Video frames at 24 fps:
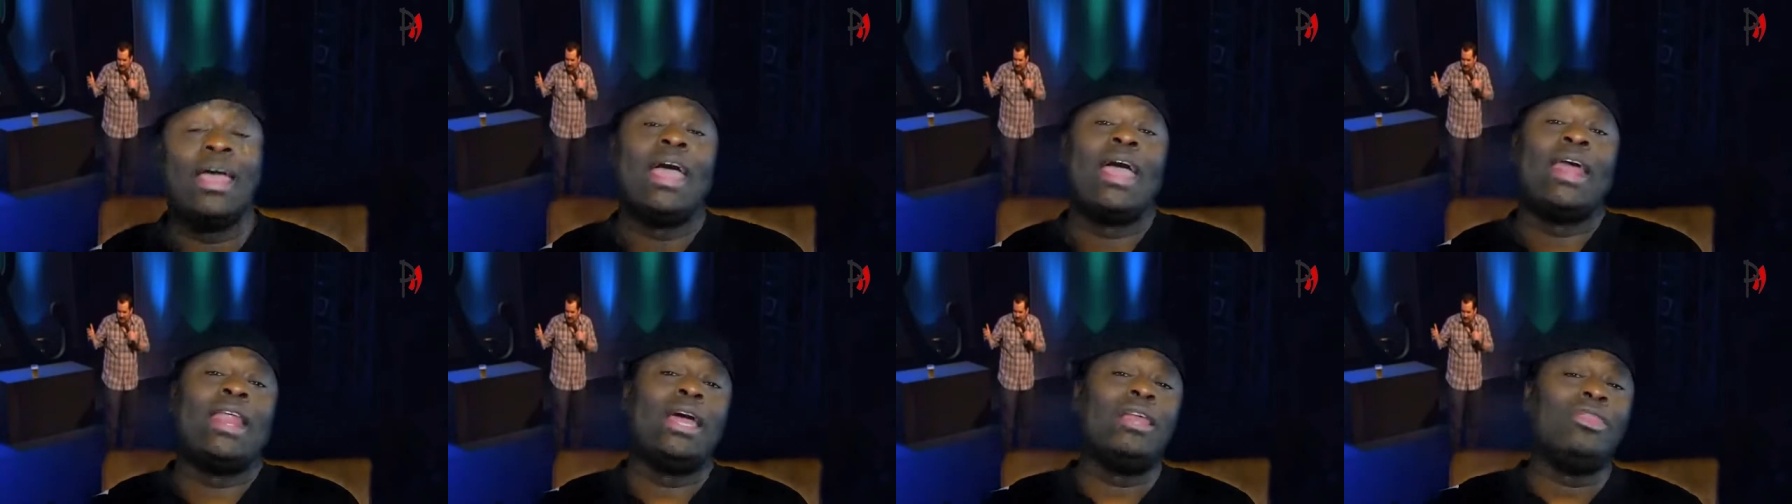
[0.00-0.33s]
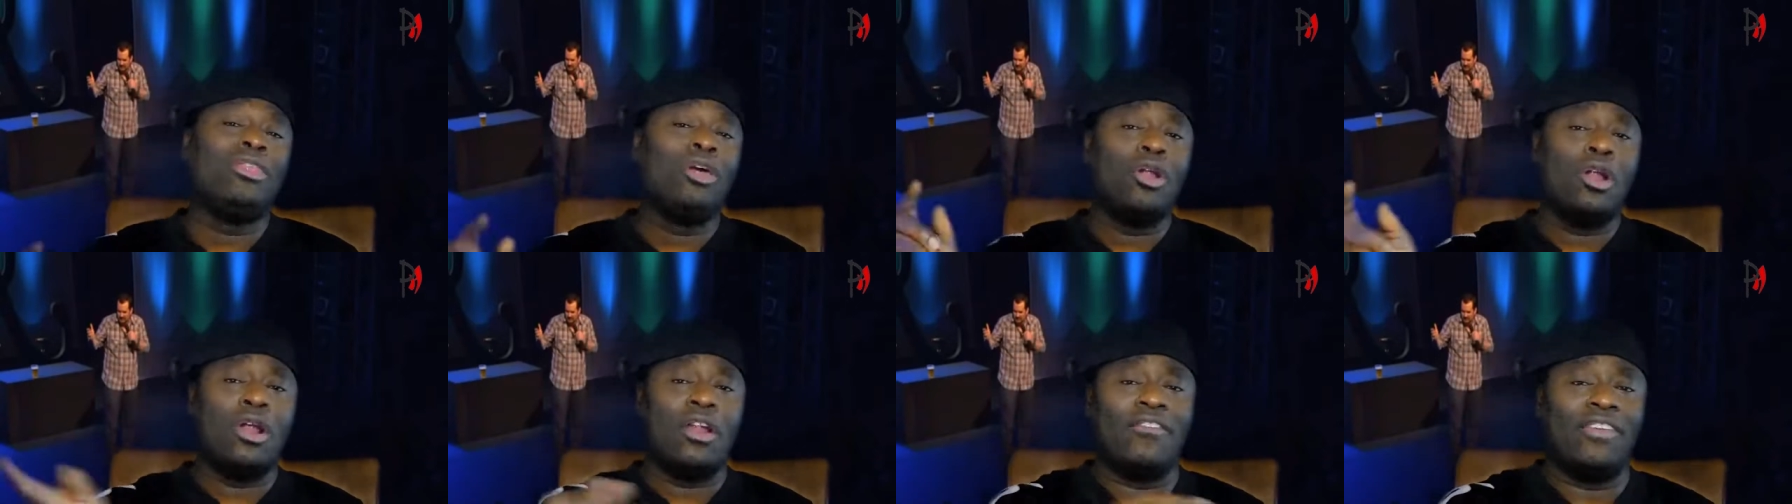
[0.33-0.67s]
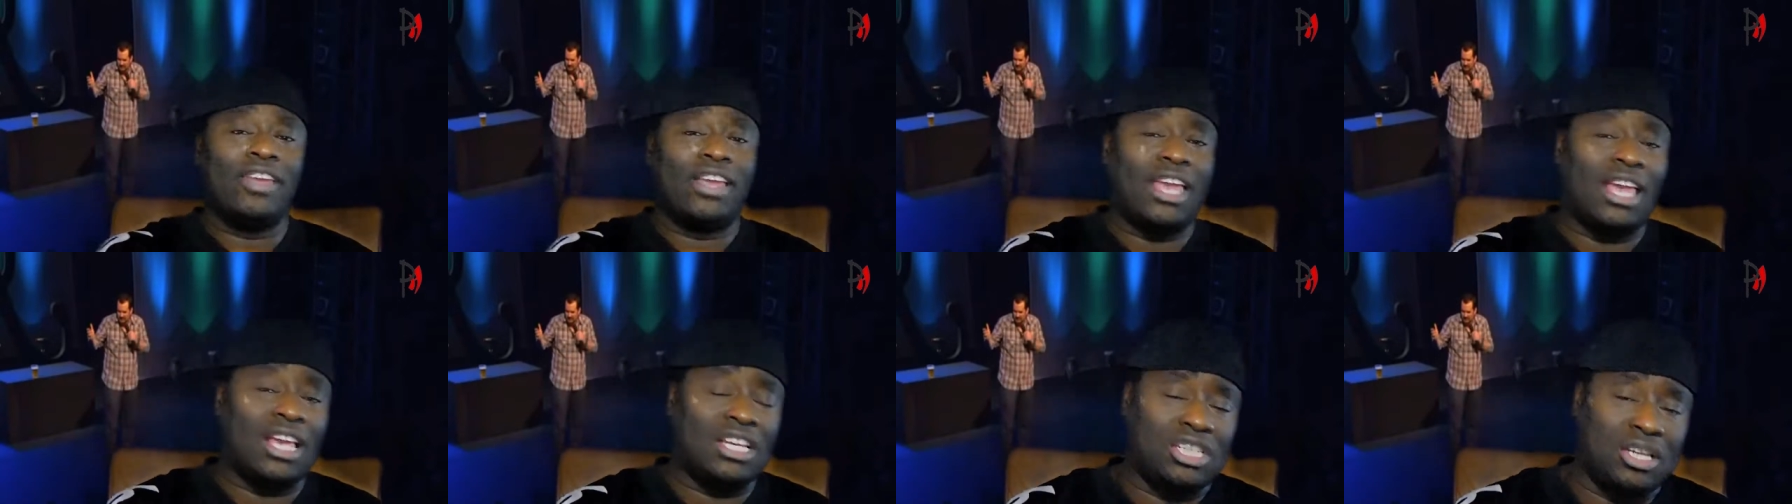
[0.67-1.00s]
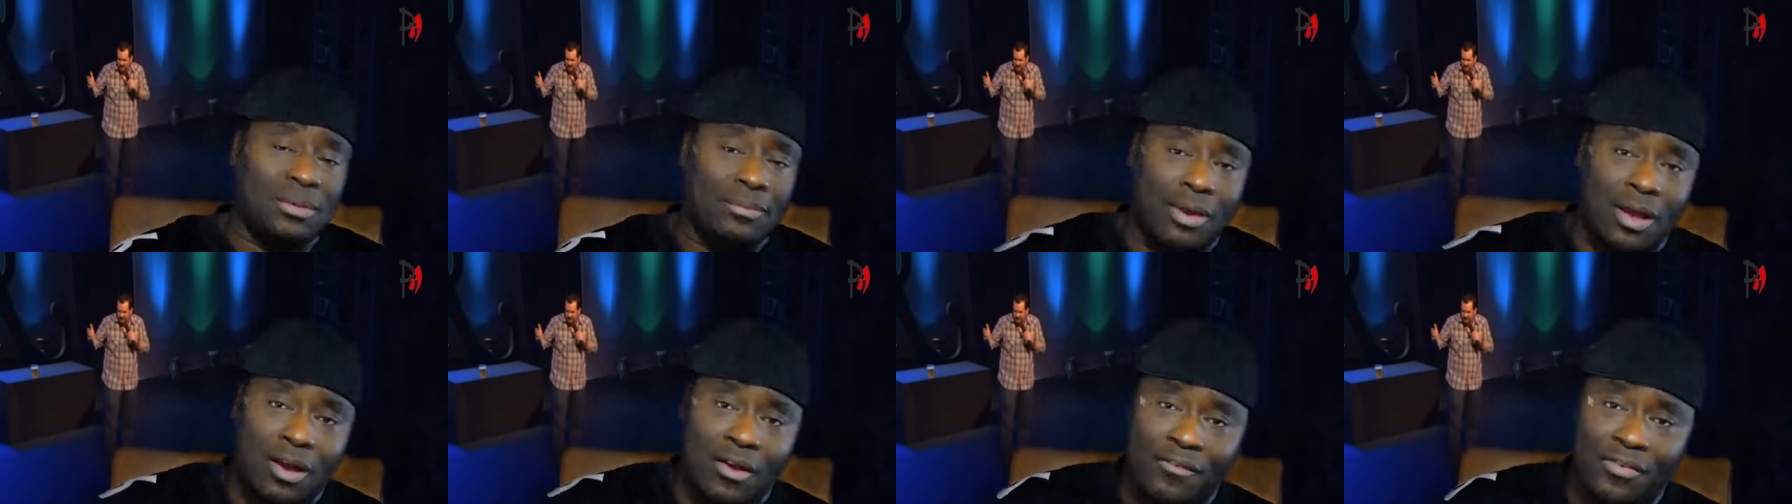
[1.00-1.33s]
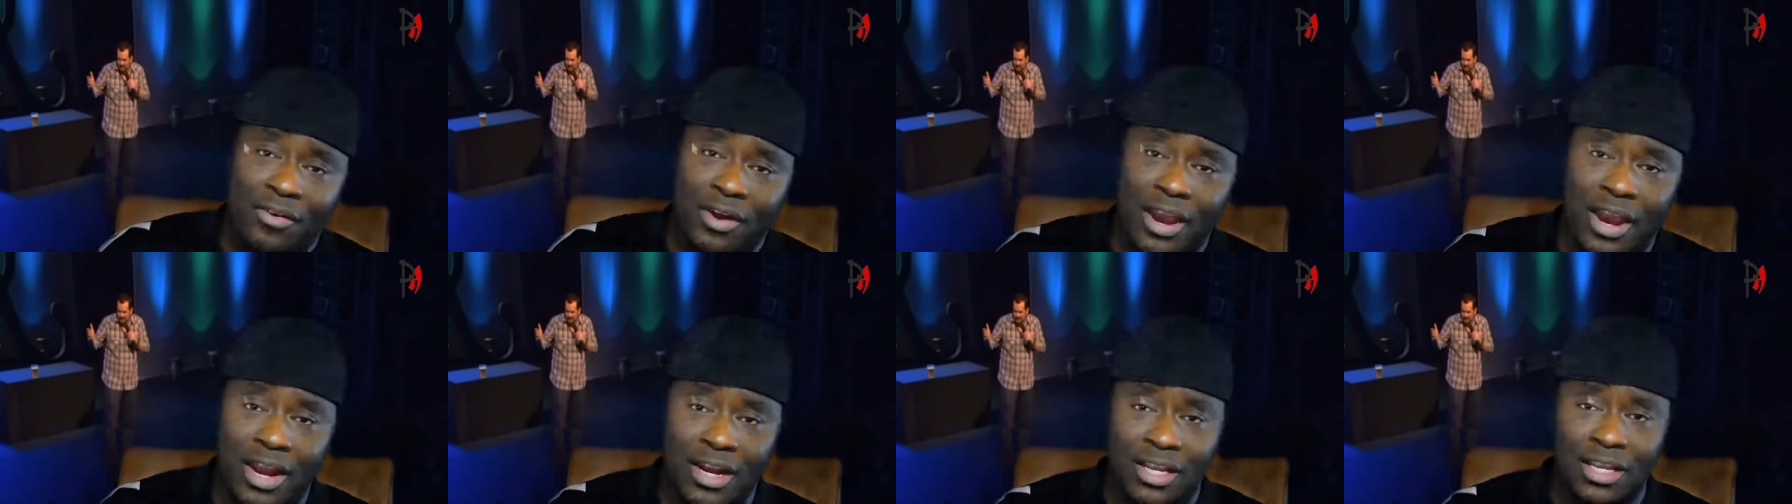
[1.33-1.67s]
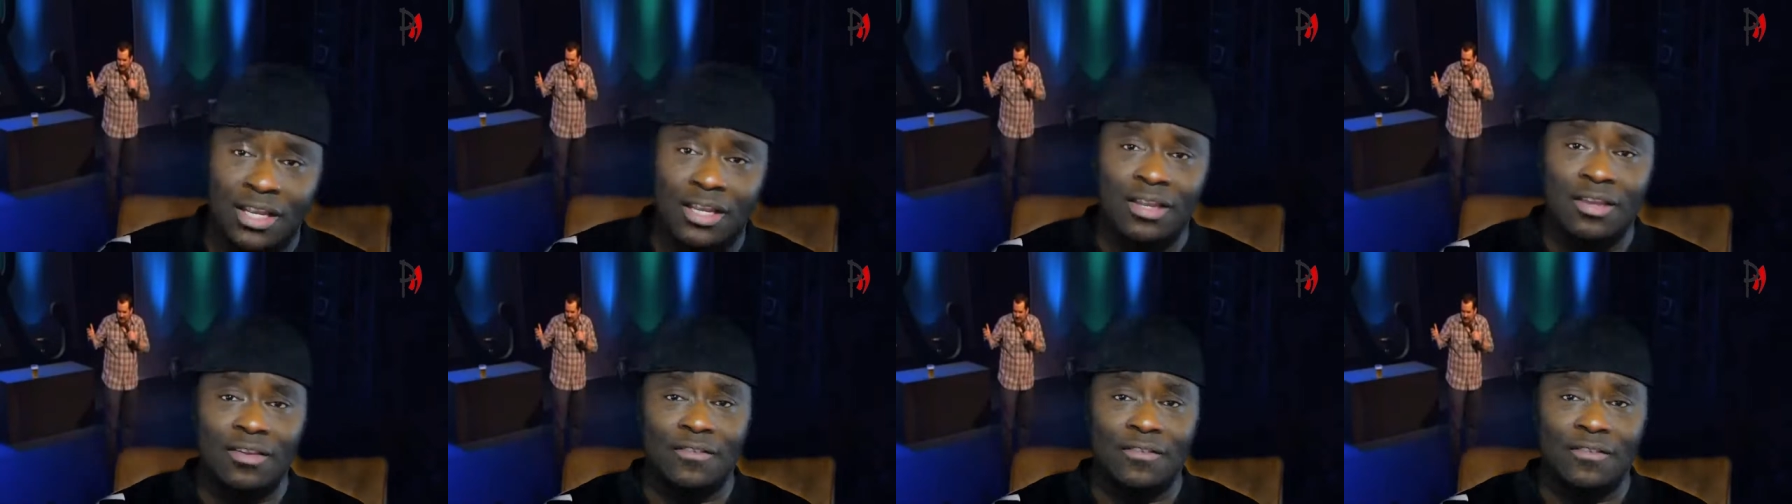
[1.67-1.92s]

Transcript: and hit the notification bell for any